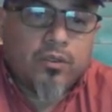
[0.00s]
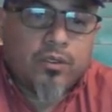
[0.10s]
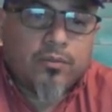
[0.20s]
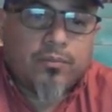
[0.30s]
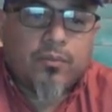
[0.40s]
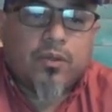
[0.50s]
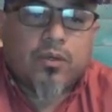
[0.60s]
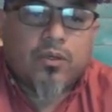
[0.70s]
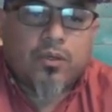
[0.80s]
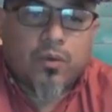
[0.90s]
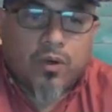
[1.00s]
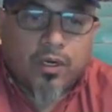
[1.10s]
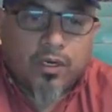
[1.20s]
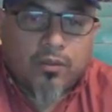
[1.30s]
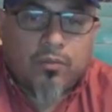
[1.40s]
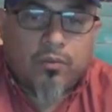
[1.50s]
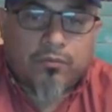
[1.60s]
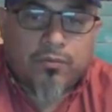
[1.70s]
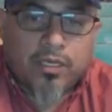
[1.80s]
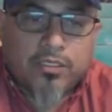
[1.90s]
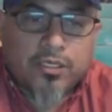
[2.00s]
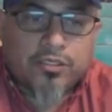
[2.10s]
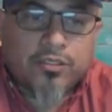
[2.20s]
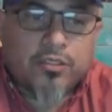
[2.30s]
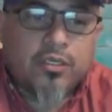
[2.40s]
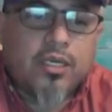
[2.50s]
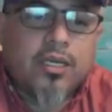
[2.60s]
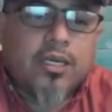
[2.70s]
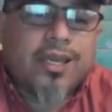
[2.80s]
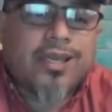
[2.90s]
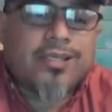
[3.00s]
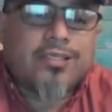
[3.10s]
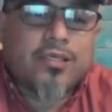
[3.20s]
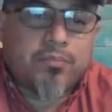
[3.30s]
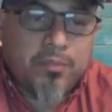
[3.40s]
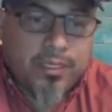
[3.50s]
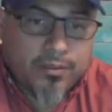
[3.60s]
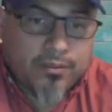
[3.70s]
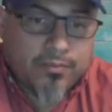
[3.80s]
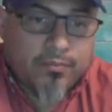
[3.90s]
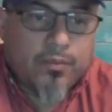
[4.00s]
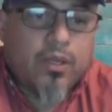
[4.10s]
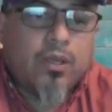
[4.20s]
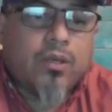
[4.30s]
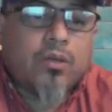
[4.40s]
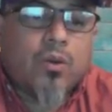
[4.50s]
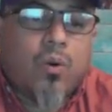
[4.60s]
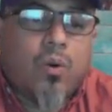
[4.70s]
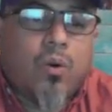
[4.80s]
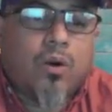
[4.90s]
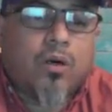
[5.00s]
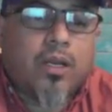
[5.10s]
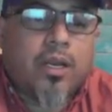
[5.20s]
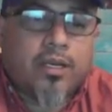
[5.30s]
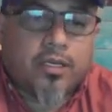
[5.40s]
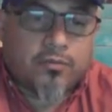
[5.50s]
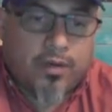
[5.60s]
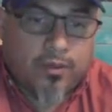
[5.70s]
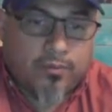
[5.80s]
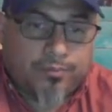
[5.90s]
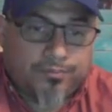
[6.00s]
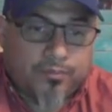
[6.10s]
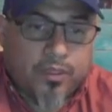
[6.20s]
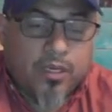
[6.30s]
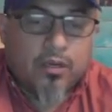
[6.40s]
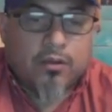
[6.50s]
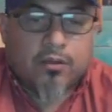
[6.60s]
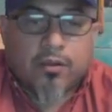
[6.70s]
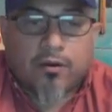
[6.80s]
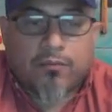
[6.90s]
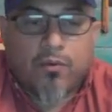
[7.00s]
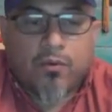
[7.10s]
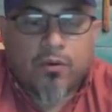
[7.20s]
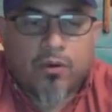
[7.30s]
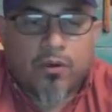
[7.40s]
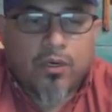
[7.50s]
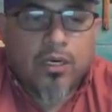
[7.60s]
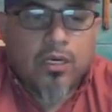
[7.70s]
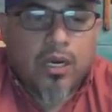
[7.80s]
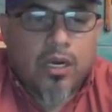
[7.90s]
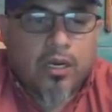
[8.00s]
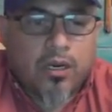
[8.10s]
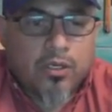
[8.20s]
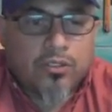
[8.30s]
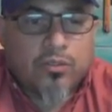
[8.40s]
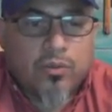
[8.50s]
include URL with a file extension and submit your index file. Therefore, I